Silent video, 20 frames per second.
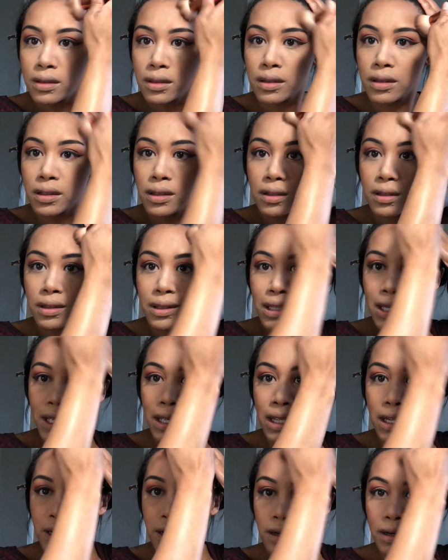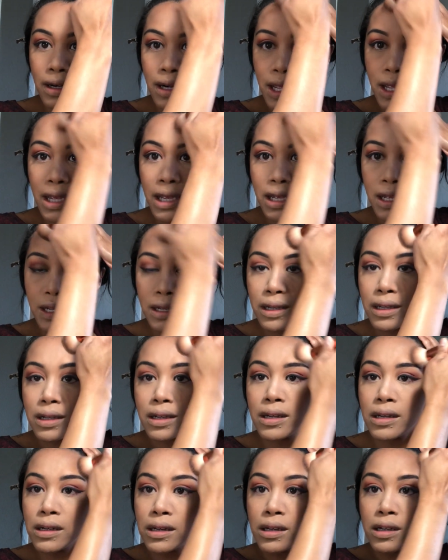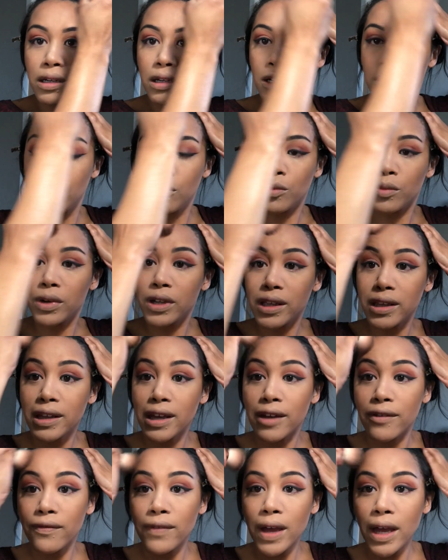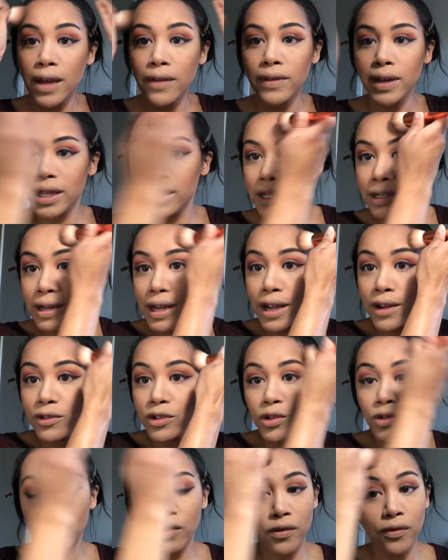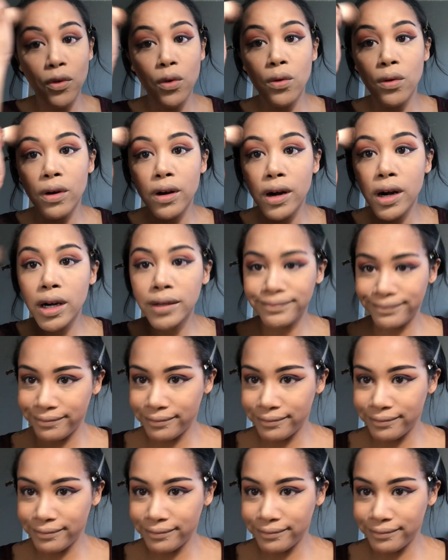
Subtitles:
Get to that hairline. Bring that 5 head down to a 4.